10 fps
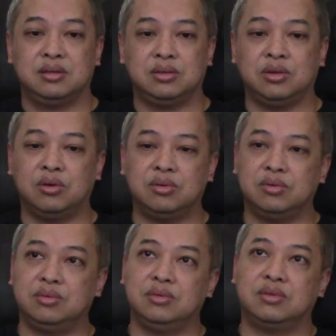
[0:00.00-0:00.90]
Don't
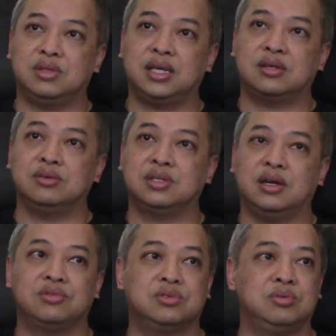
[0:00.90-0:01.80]
think
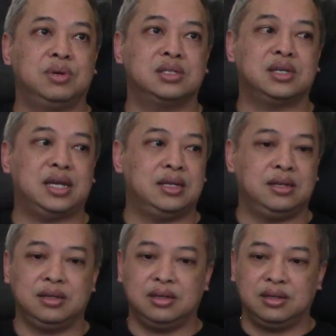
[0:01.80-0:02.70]
yourself too much
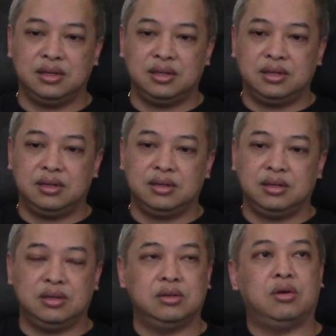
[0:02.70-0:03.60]
in,
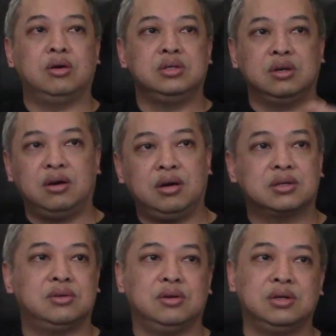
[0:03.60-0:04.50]
oh, you're
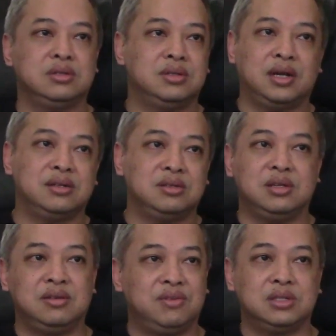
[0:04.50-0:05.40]
hardcore, you're
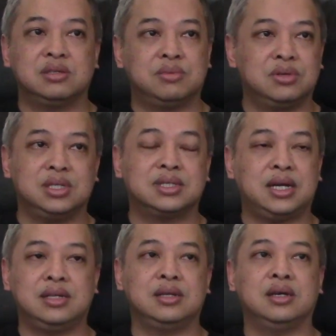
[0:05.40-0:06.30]
invincible, this, that,
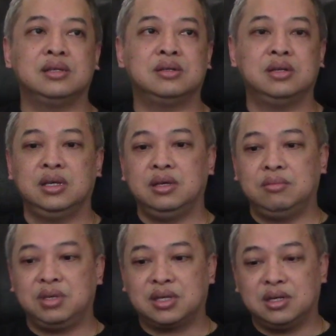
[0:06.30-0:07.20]
and the other.
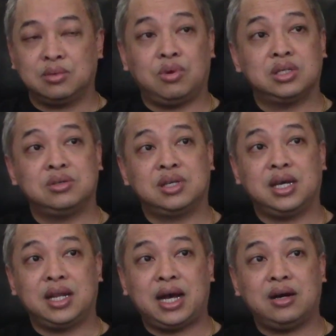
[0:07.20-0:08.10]
Because once you get
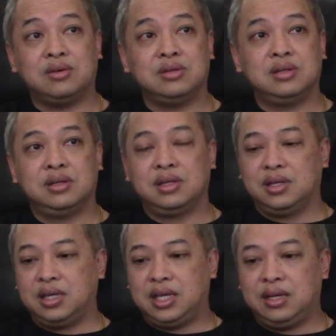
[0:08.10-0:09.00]
out,
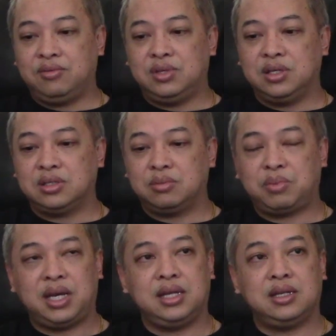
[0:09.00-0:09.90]
if this
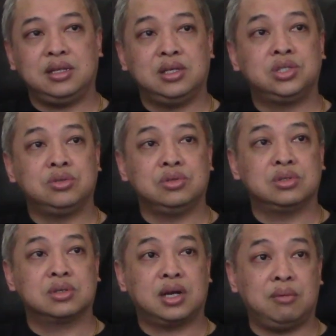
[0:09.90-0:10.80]
pain and issues
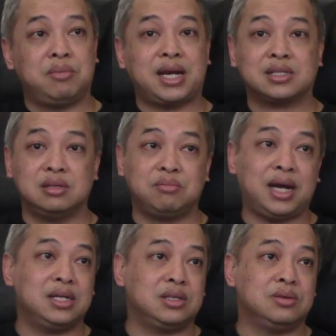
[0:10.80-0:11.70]
come back to
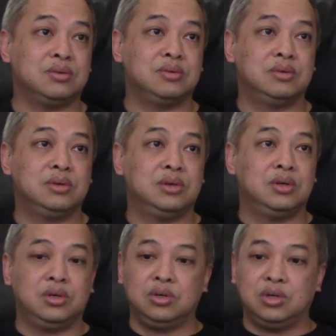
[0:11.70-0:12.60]
bite you,
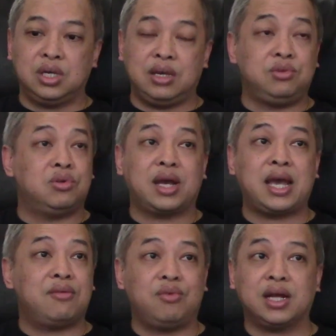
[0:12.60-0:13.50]
if you don't
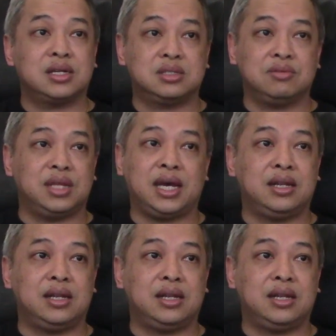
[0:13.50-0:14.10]
have records of that.